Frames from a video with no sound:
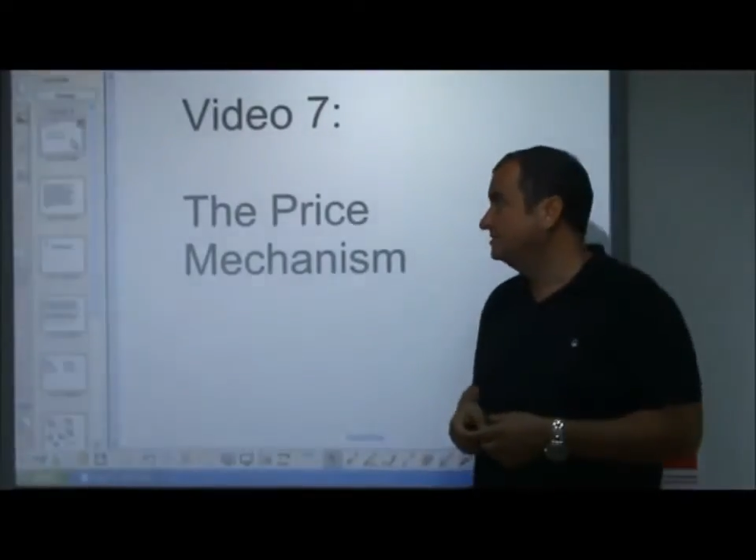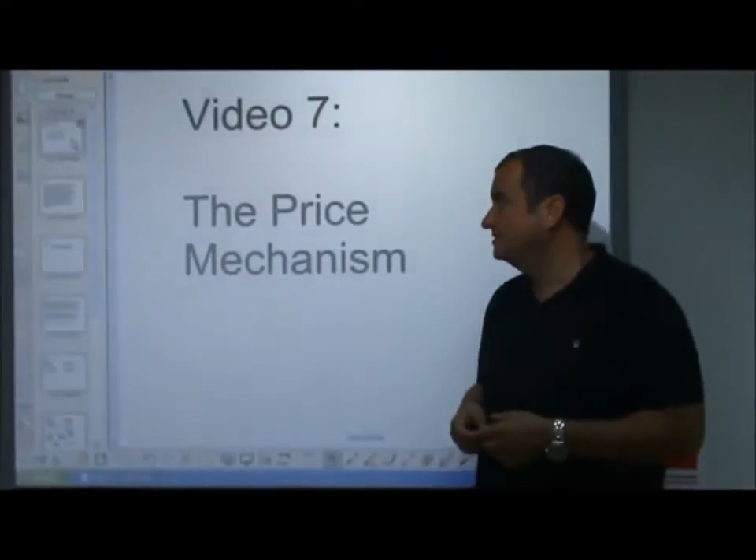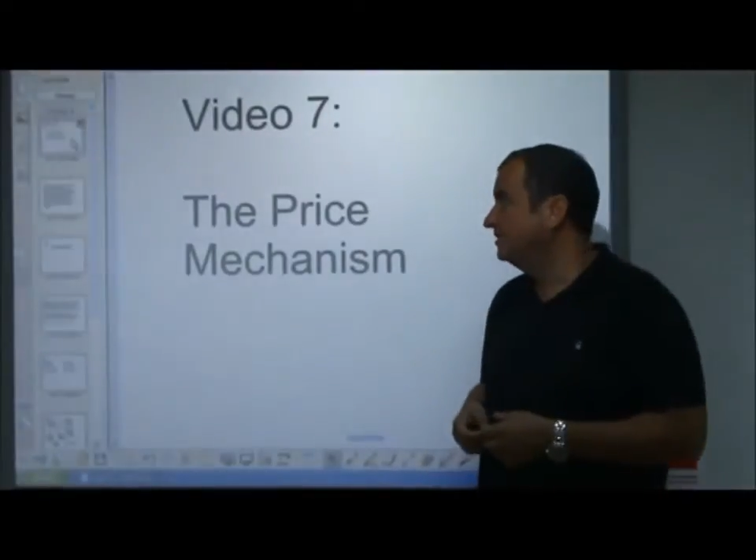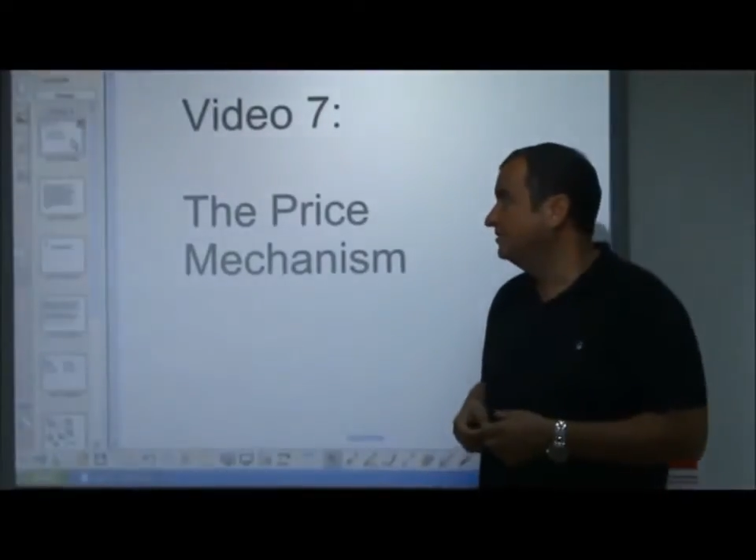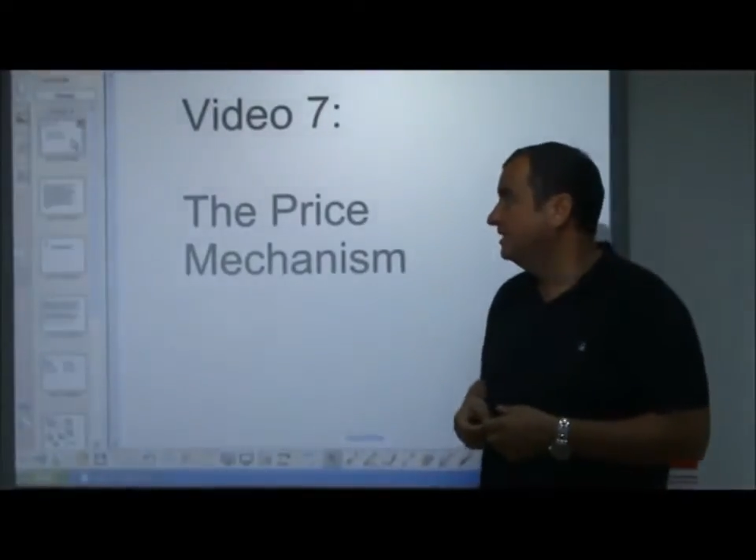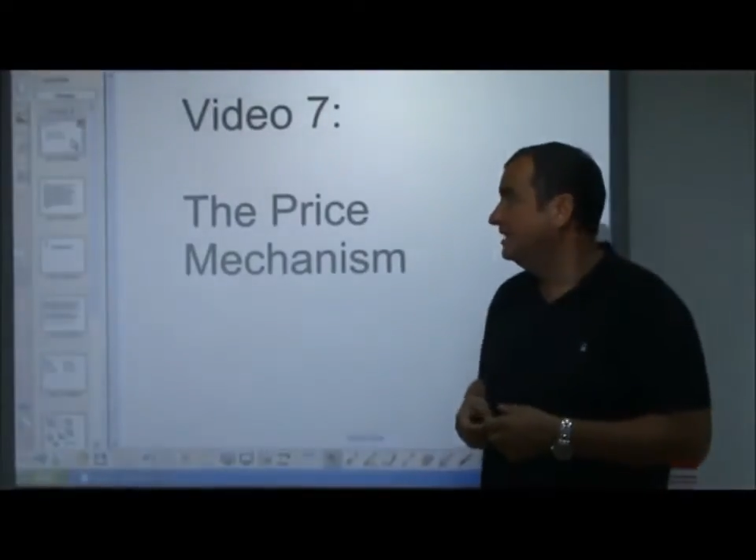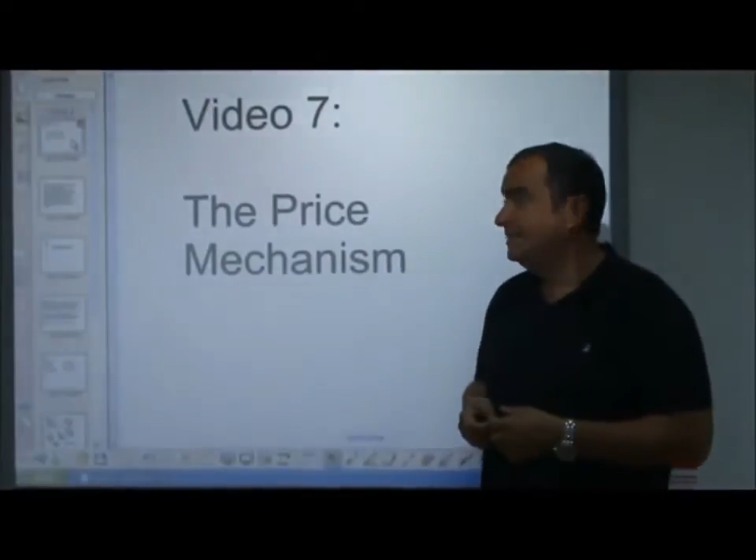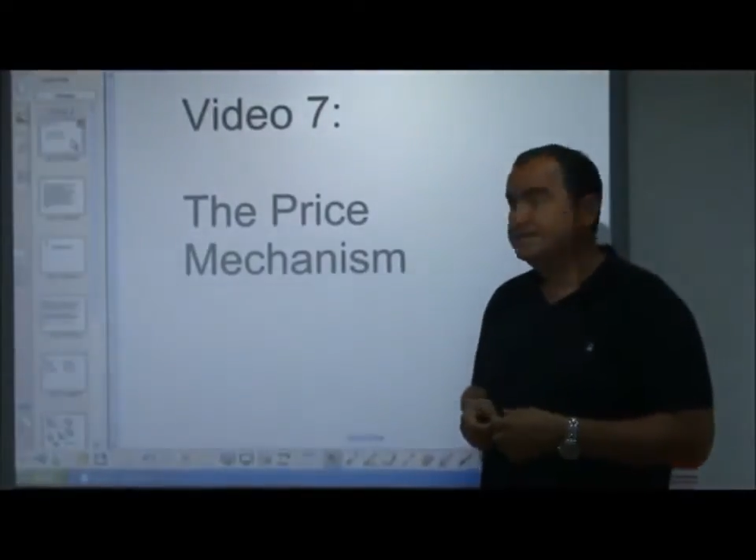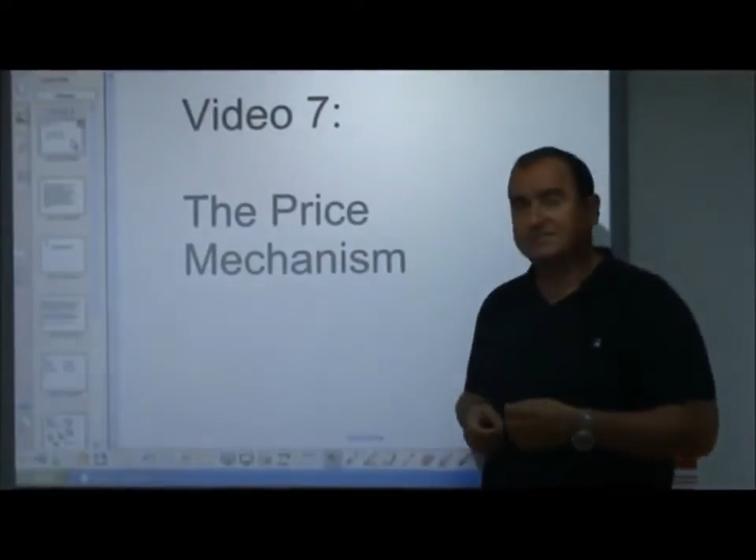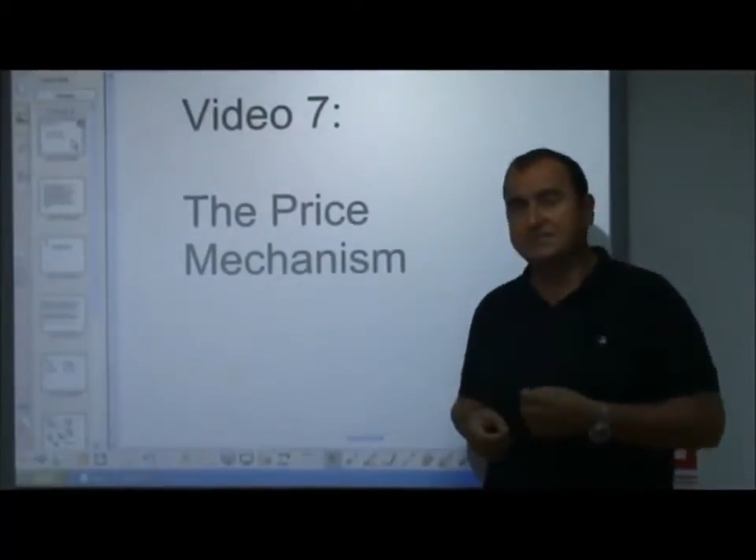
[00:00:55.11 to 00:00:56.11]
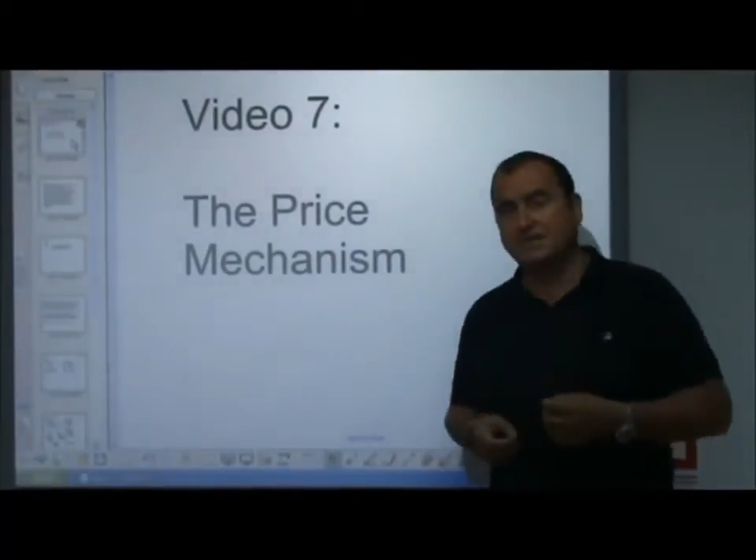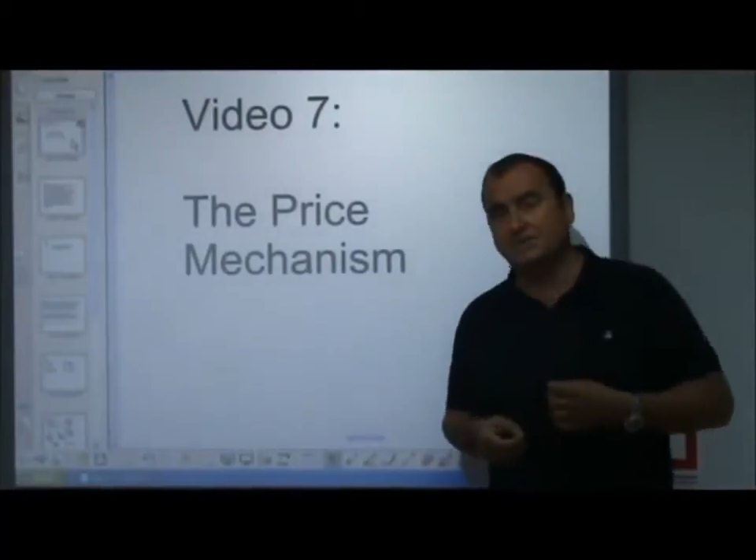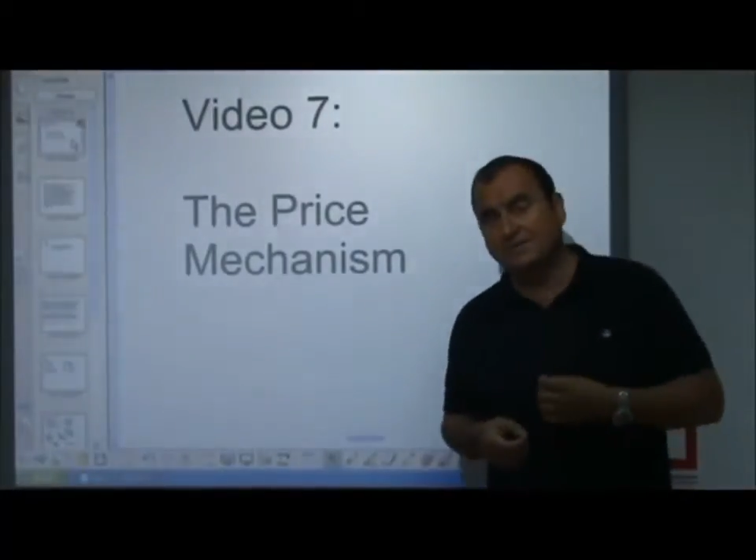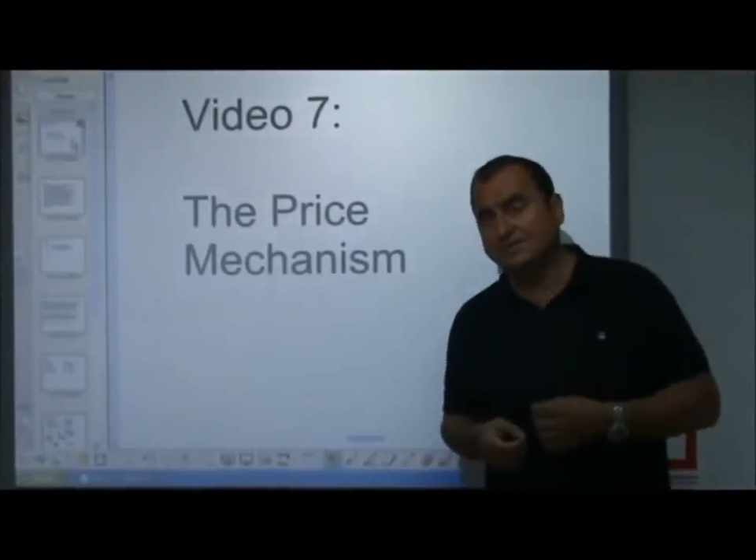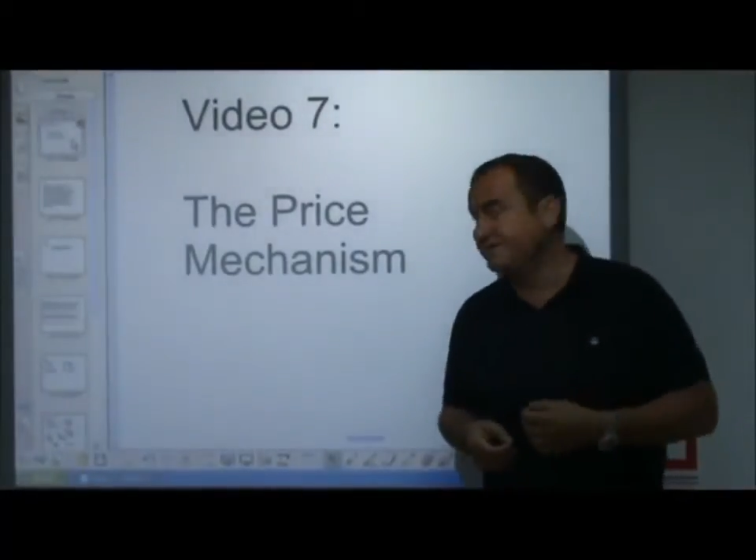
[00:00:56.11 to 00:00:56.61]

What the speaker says: So let's start with the